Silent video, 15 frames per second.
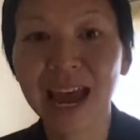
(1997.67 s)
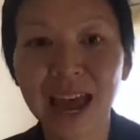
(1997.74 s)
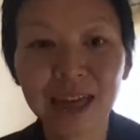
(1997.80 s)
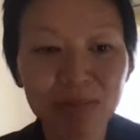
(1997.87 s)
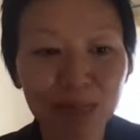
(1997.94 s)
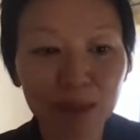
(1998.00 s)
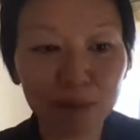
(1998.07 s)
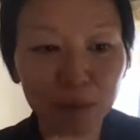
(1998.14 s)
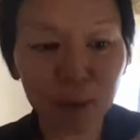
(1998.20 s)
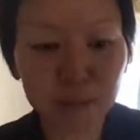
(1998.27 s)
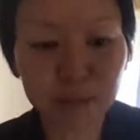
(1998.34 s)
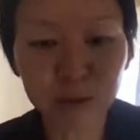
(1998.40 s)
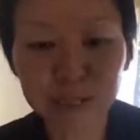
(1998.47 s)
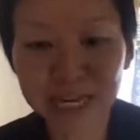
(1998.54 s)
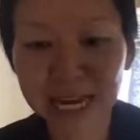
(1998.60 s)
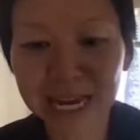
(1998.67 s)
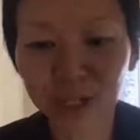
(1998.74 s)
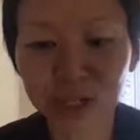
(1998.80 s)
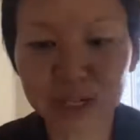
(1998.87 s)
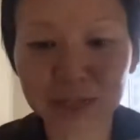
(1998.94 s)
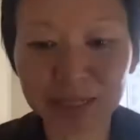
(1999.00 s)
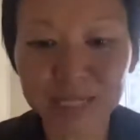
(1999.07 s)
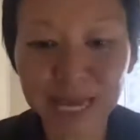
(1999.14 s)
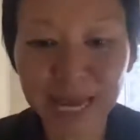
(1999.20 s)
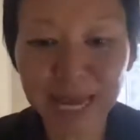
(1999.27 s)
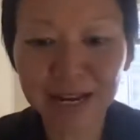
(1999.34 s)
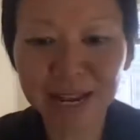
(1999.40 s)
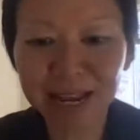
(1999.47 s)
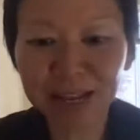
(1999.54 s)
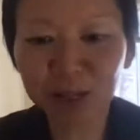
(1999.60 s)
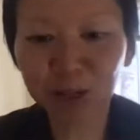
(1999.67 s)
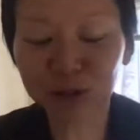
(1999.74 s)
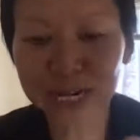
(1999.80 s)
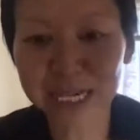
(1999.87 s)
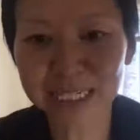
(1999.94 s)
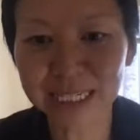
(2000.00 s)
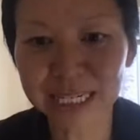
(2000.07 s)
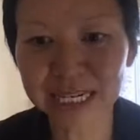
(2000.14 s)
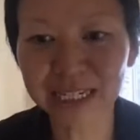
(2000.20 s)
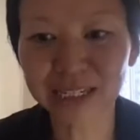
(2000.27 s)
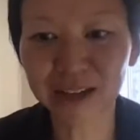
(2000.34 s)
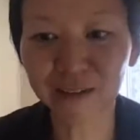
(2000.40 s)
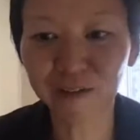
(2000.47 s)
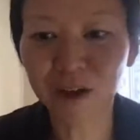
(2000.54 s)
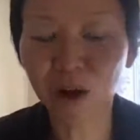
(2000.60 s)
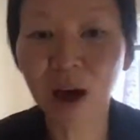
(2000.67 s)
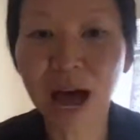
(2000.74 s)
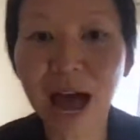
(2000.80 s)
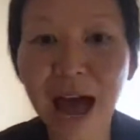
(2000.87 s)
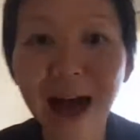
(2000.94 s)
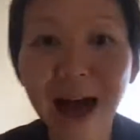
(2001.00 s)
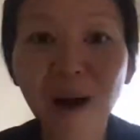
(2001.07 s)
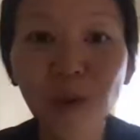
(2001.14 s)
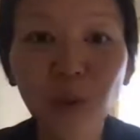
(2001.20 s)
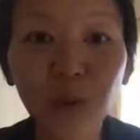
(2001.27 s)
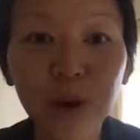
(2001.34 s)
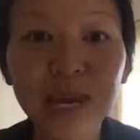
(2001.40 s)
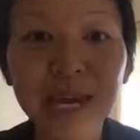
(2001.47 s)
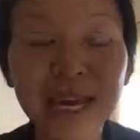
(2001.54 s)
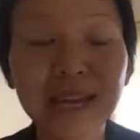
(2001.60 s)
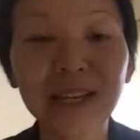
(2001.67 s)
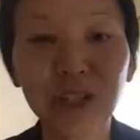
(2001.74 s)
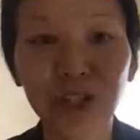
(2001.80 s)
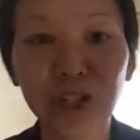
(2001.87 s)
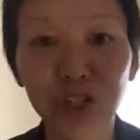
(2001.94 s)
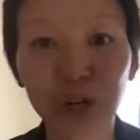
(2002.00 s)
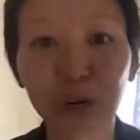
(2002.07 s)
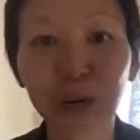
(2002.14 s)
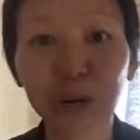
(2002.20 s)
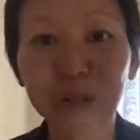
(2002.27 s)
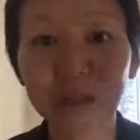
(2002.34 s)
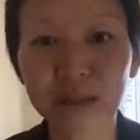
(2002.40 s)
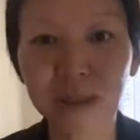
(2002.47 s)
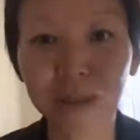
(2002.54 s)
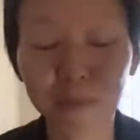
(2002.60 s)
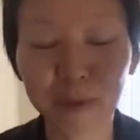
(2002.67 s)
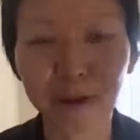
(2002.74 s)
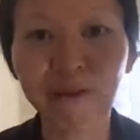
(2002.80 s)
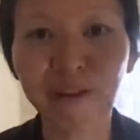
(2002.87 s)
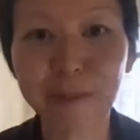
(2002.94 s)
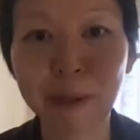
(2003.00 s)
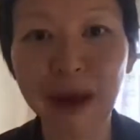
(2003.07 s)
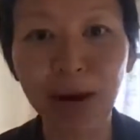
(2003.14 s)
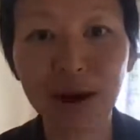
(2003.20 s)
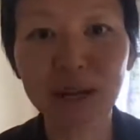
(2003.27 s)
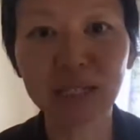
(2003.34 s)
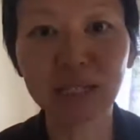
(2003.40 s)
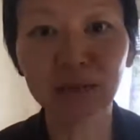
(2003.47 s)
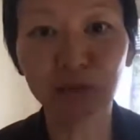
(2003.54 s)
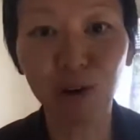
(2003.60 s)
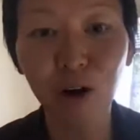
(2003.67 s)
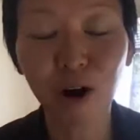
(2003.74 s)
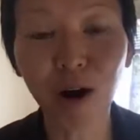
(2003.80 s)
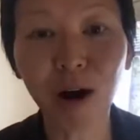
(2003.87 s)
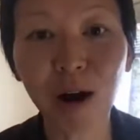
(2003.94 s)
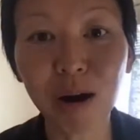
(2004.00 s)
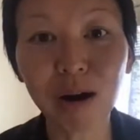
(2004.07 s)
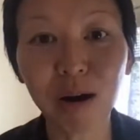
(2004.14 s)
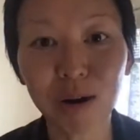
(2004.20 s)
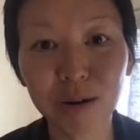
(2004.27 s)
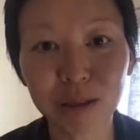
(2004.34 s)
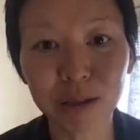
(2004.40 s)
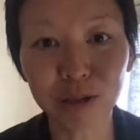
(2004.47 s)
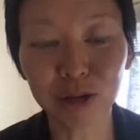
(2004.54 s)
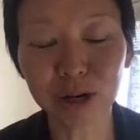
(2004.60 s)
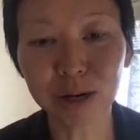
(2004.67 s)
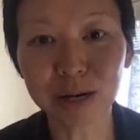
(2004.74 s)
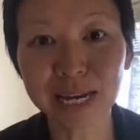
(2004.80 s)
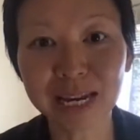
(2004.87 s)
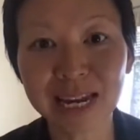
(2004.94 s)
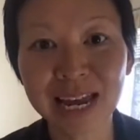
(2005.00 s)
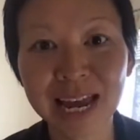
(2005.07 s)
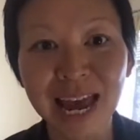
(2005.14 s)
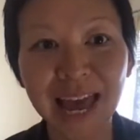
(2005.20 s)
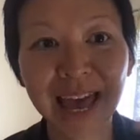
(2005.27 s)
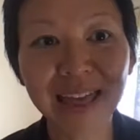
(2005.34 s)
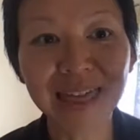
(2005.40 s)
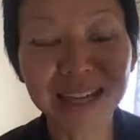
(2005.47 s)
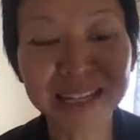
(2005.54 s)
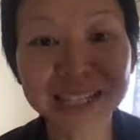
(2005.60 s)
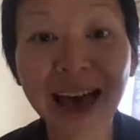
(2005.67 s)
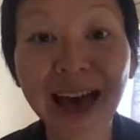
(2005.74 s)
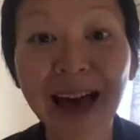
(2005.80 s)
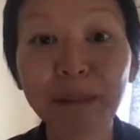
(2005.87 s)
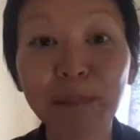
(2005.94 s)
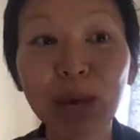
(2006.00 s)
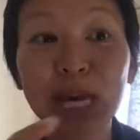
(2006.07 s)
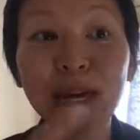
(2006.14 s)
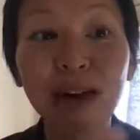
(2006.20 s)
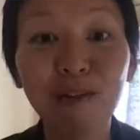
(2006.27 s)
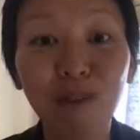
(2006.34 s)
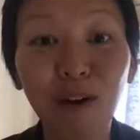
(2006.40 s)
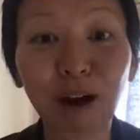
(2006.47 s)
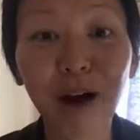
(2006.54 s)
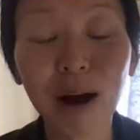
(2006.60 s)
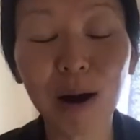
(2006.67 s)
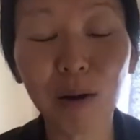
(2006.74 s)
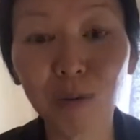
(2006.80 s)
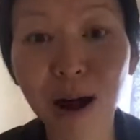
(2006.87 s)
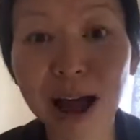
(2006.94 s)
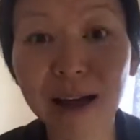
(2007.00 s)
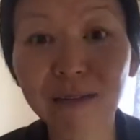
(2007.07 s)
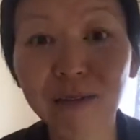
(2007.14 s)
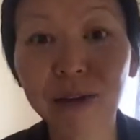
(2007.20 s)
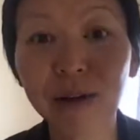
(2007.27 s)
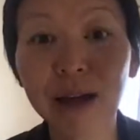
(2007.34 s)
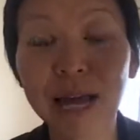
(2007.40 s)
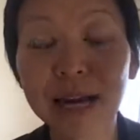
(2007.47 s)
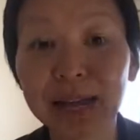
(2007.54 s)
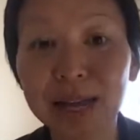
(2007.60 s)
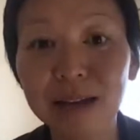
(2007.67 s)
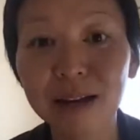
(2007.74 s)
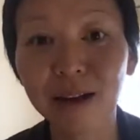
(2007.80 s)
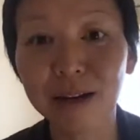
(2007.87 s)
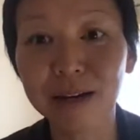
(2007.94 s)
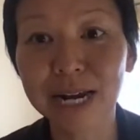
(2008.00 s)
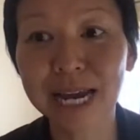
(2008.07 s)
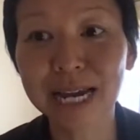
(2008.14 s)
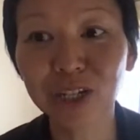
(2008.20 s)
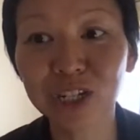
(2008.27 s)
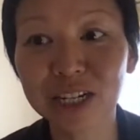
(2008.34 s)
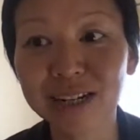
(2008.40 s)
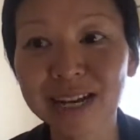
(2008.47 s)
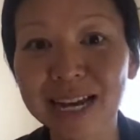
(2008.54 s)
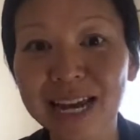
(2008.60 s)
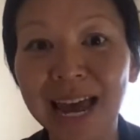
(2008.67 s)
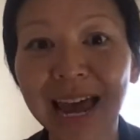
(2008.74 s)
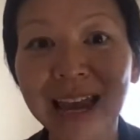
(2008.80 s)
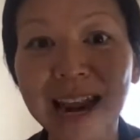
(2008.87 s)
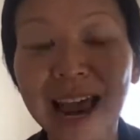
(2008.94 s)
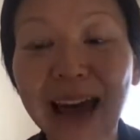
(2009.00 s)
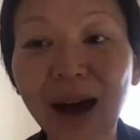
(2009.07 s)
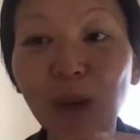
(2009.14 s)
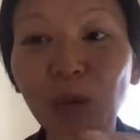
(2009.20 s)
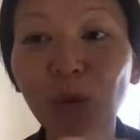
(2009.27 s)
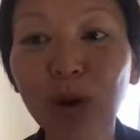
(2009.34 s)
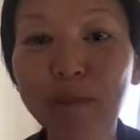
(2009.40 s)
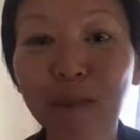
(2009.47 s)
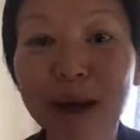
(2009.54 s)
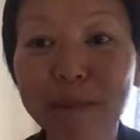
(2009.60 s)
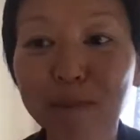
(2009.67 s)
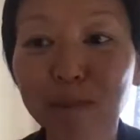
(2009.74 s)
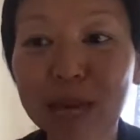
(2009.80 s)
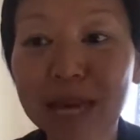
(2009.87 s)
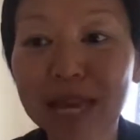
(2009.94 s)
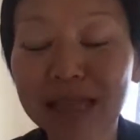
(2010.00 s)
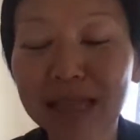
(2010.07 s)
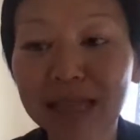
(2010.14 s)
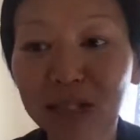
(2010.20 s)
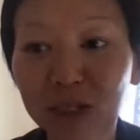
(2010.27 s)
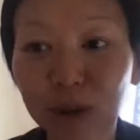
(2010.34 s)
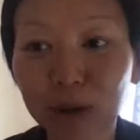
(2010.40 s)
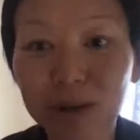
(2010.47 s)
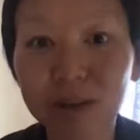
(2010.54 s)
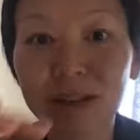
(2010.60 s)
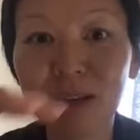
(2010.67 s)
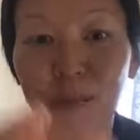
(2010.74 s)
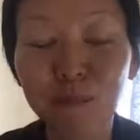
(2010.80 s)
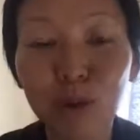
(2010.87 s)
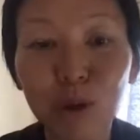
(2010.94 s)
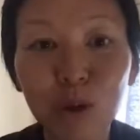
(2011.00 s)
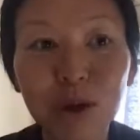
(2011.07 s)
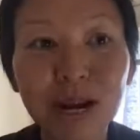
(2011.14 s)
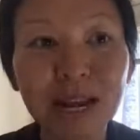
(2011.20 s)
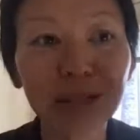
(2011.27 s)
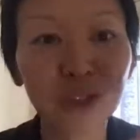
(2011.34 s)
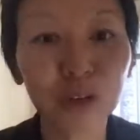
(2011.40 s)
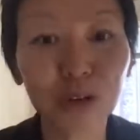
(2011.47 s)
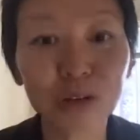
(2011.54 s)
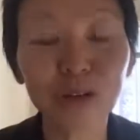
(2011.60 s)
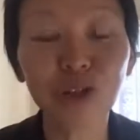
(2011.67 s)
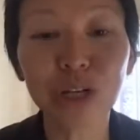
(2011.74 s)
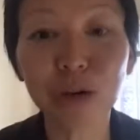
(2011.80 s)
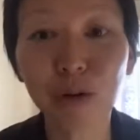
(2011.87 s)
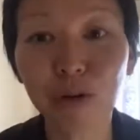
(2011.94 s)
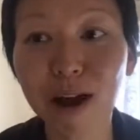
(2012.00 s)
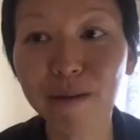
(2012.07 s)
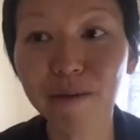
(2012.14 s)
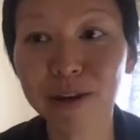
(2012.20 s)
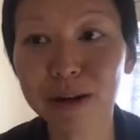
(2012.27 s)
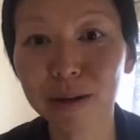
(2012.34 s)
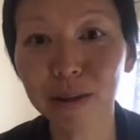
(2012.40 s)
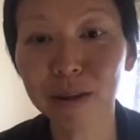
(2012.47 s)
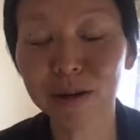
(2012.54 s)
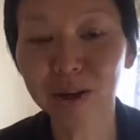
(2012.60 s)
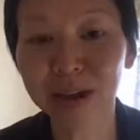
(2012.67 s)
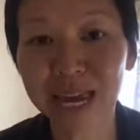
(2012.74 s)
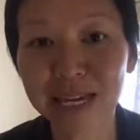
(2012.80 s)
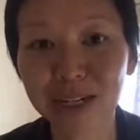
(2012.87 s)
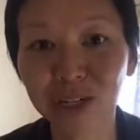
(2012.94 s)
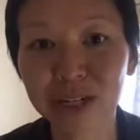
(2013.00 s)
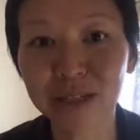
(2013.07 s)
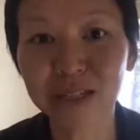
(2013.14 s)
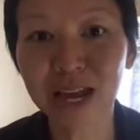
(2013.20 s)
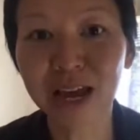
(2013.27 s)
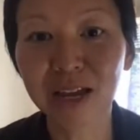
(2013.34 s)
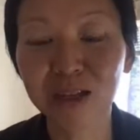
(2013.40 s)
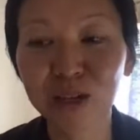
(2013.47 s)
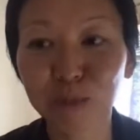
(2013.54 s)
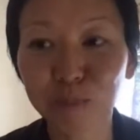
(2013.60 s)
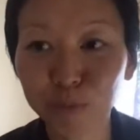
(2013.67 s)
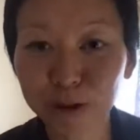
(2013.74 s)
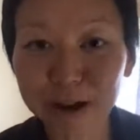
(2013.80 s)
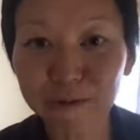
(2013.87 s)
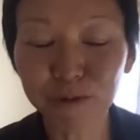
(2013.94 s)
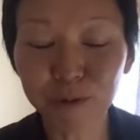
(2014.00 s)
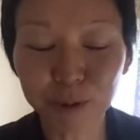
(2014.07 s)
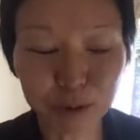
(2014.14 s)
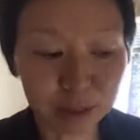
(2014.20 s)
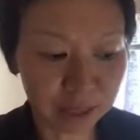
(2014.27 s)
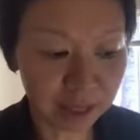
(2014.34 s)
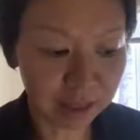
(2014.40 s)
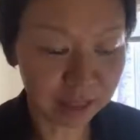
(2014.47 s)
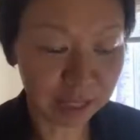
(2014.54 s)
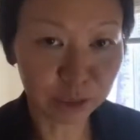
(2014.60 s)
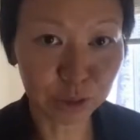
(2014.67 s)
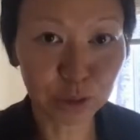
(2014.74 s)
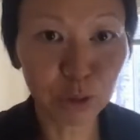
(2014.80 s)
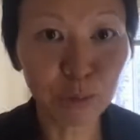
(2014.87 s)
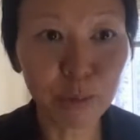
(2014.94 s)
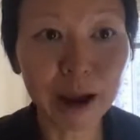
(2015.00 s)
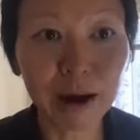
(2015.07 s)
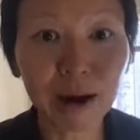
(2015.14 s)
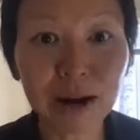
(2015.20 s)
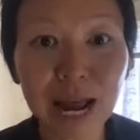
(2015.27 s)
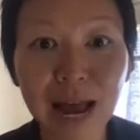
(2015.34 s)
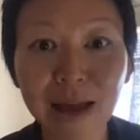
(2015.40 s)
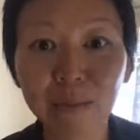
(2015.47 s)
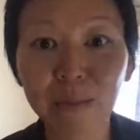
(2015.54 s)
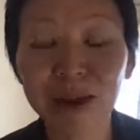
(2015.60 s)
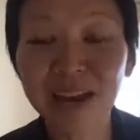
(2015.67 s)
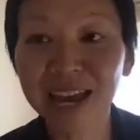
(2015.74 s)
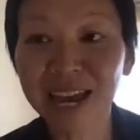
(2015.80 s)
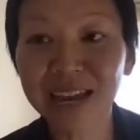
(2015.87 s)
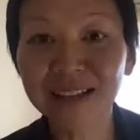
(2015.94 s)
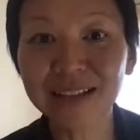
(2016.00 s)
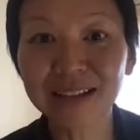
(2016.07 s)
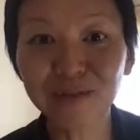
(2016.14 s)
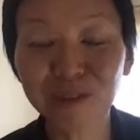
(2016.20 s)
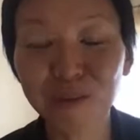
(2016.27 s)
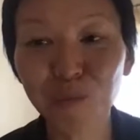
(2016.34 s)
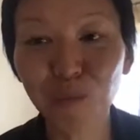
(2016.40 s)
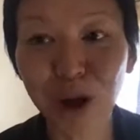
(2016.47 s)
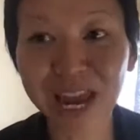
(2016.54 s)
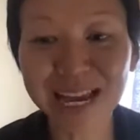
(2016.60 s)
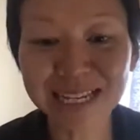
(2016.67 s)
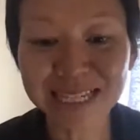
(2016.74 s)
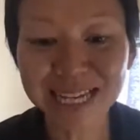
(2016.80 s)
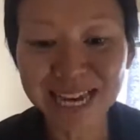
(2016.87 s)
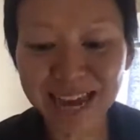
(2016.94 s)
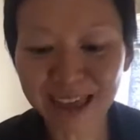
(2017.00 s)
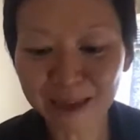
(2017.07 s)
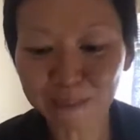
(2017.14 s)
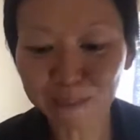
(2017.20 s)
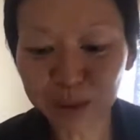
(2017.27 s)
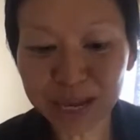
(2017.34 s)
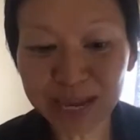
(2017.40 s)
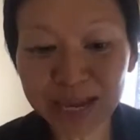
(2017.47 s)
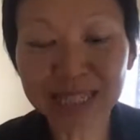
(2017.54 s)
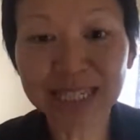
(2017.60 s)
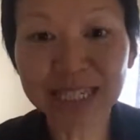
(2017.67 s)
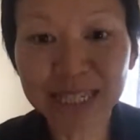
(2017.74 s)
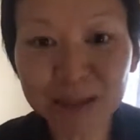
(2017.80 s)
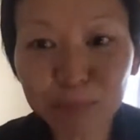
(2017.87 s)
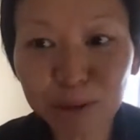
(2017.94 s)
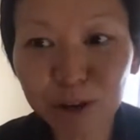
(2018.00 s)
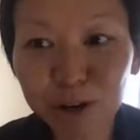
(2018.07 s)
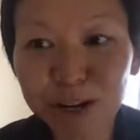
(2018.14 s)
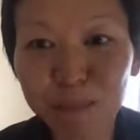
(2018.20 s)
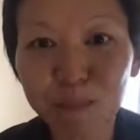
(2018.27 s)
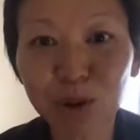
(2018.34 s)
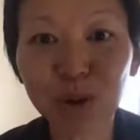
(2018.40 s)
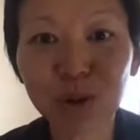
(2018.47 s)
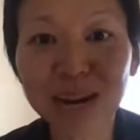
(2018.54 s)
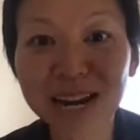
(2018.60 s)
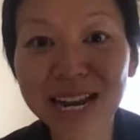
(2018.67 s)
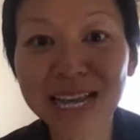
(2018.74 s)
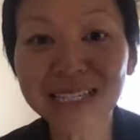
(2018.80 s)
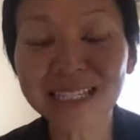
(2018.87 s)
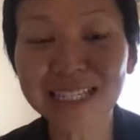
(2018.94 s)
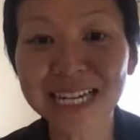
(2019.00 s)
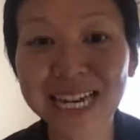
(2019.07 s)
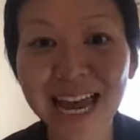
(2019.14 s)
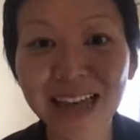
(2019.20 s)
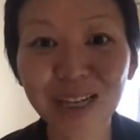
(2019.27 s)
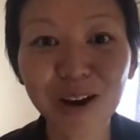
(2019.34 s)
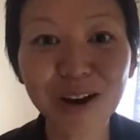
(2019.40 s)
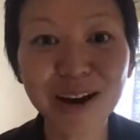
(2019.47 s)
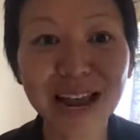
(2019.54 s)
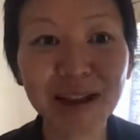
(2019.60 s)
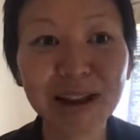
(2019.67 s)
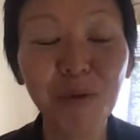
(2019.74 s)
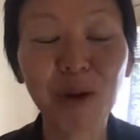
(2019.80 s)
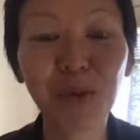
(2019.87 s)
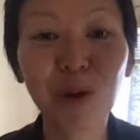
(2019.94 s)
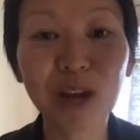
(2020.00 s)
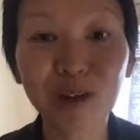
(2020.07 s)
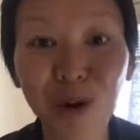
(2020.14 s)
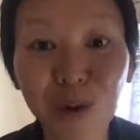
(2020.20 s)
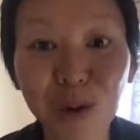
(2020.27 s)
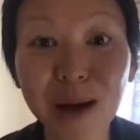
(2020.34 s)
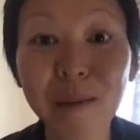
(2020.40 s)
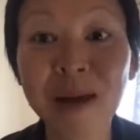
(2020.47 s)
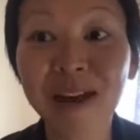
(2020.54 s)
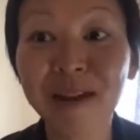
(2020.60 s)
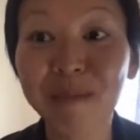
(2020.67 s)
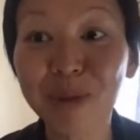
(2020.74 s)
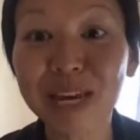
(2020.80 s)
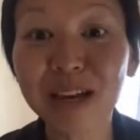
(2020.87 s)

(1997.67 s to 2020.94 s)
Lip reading: And the permutations and intricacies of how we each chose the perfect parents for our Earth journey and the timing of our arrival and incarnation and how we might be in certain communities, certain geographical locations to bring forth this new paradigm in different ways and be in similar communities together. And when we grow up, be